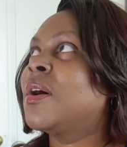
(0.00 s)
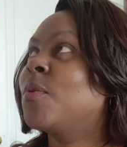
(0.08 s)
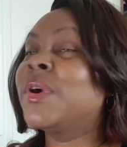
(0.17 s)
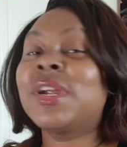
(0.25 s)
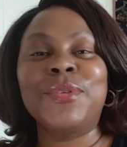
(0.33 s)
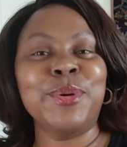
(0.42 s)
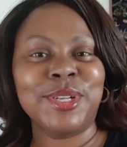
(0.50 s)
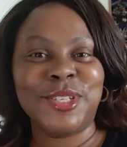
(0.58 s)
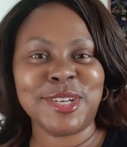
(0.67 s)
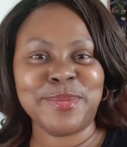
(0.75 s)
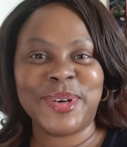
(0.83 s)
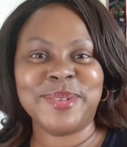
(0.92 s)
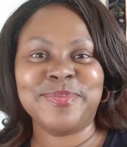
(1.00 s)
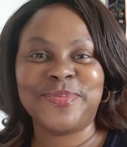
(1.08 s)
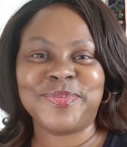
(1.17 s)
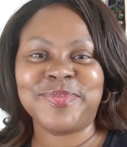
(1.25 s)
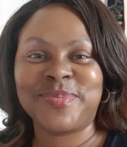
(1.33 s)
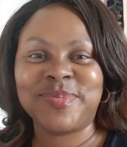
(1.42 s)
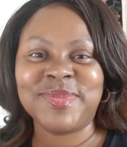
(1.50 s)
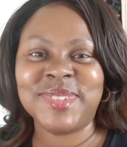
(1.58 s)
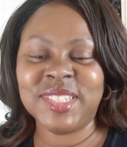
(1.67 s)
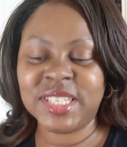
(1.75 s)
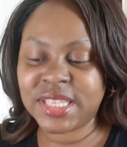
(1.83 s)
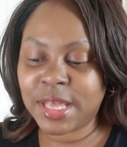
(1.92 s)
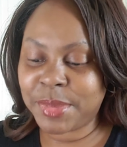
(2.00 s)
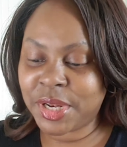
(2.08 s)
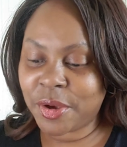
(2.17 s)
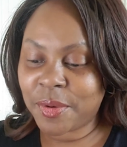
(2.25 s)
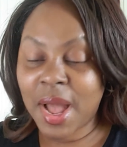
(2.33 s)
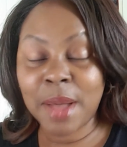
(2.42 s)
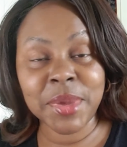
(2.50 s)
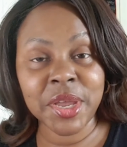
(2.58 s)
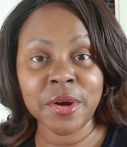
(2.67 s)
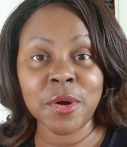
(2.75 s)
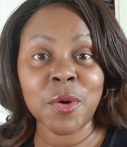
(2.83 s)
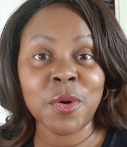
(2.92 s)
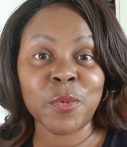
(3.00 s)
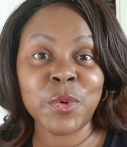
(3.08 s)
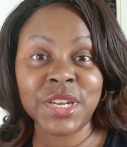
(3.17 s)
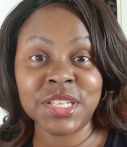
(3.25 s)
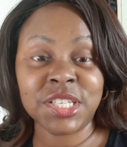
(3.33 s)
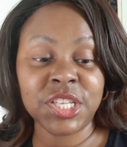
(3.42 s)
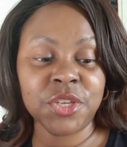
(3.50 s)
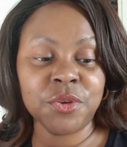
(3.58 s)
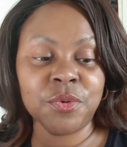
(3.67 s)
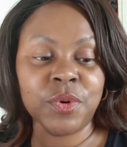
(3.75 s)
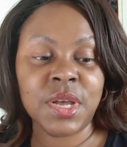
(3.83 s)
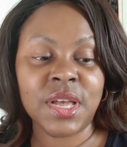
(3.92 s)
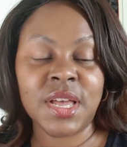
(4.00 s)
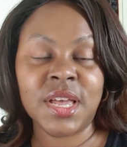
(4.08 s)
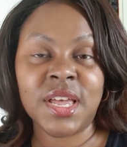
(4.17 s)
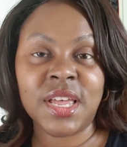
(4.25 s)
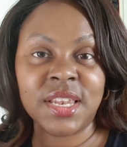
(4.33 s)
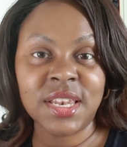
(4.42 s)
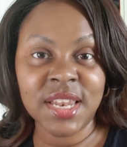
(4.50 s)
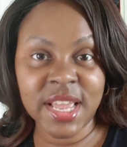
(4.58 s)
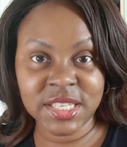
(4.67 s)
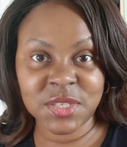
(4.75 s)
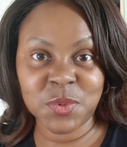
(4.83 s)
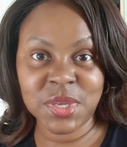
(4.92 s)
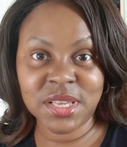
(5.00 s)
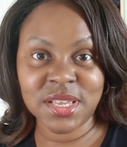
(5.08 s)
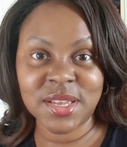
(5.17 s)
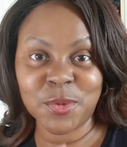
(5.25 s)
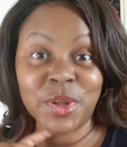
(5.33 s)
Whatever you want to talk about, just let me know. I'm here. I'm going to see you next week.